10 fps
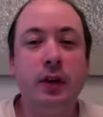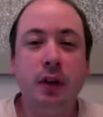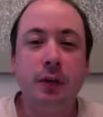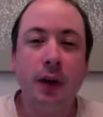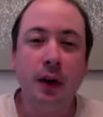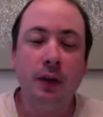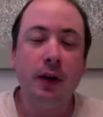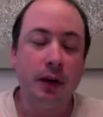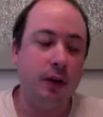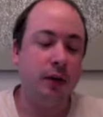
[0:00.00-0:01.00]
and it's very,
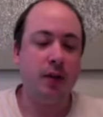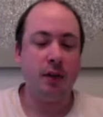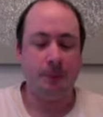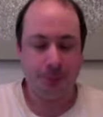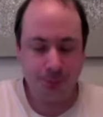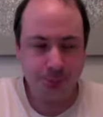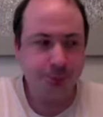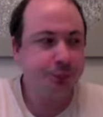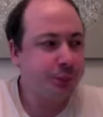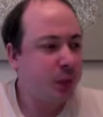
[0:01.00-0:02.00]
very nice.
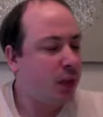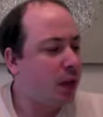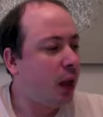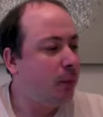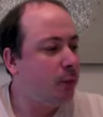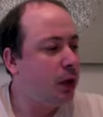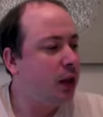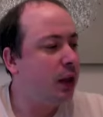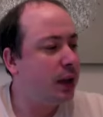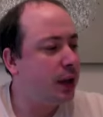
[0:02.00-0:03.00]
I'm really
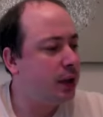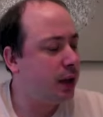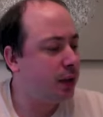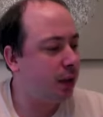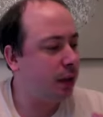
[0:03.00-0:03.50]
liking these